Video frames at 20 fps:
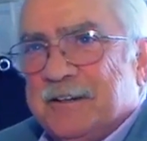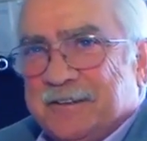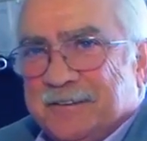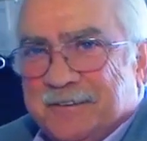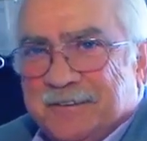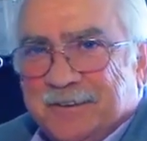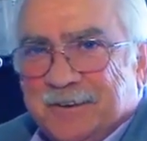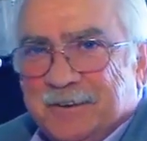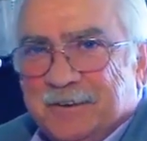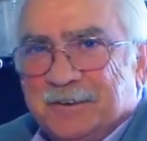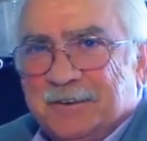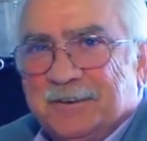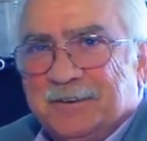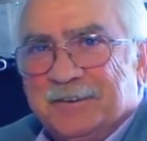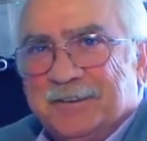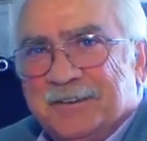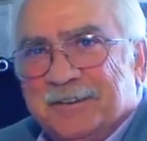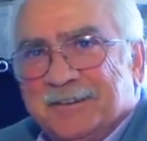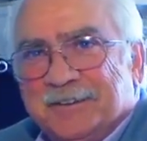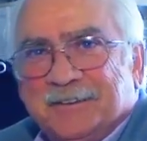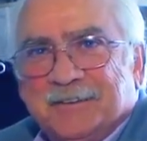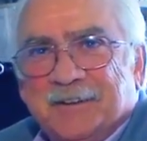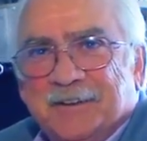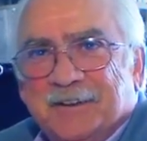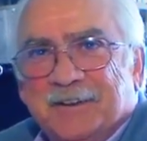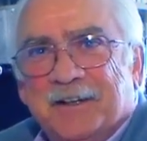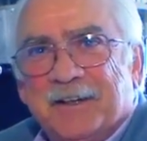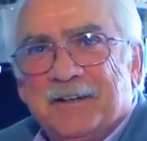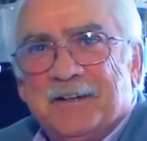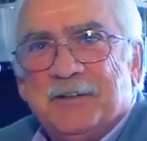then did he
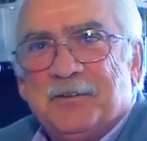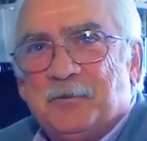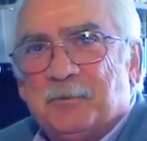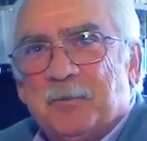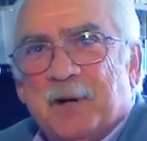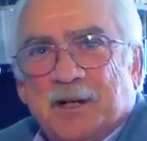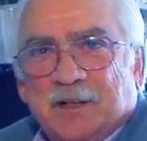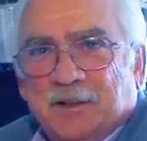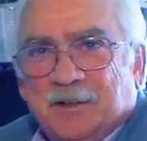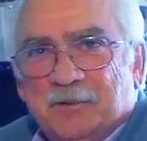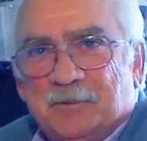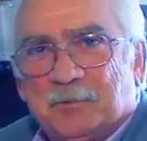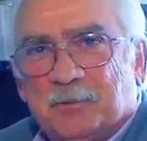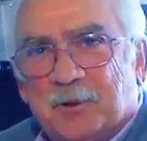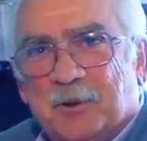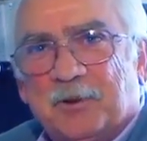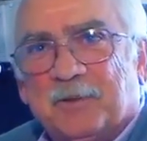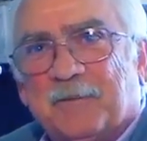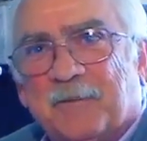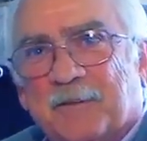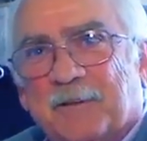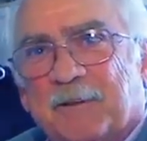get his money's worth?